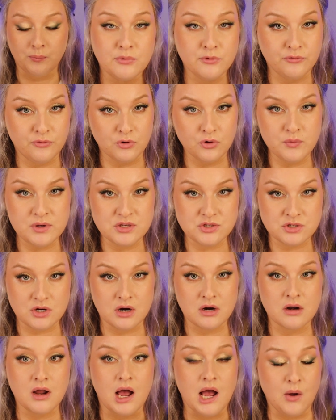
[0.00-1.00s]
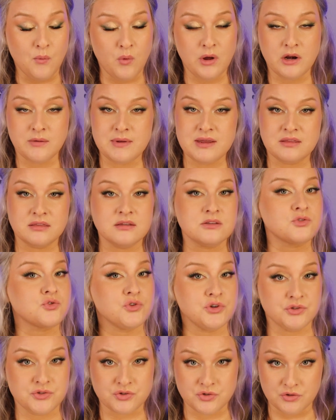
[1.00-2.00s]
before we start, I want to make this
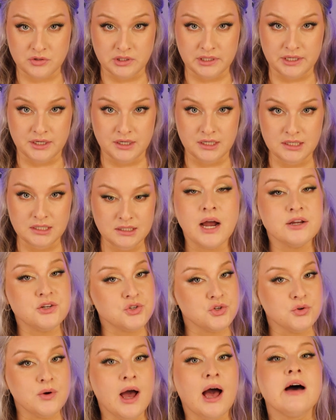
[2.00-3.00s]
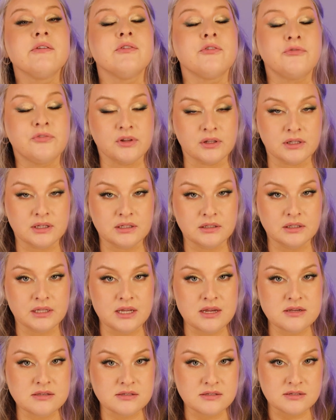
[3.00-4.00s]
crystal clear. I do have affiliate
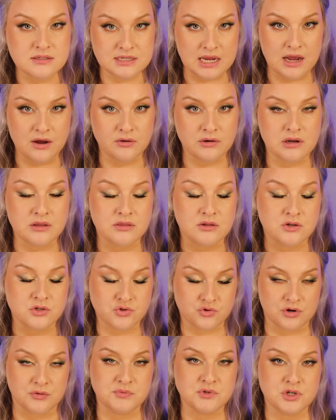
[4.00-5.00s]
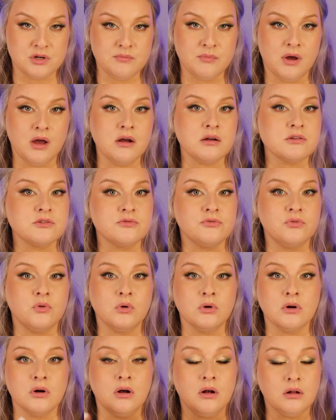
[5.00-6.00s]
links down in the description box
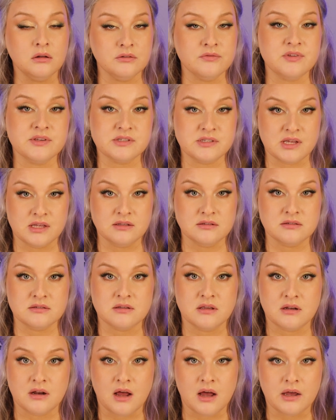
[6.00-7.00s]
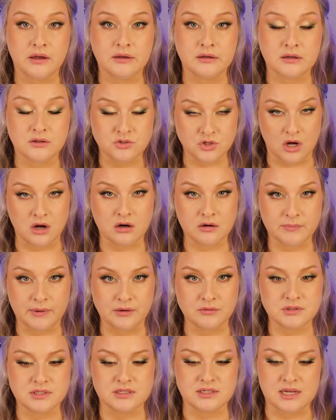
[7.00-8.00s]
for all of the scents that I talk
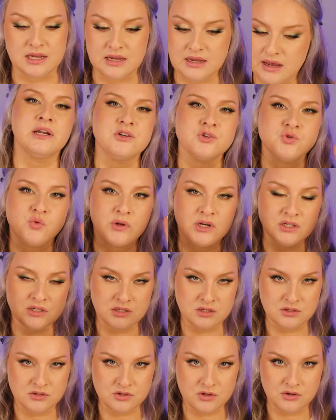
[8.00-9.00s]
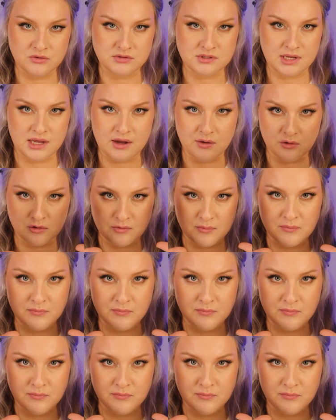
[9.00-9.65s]
about today. But I just wanted to disclose that. I want to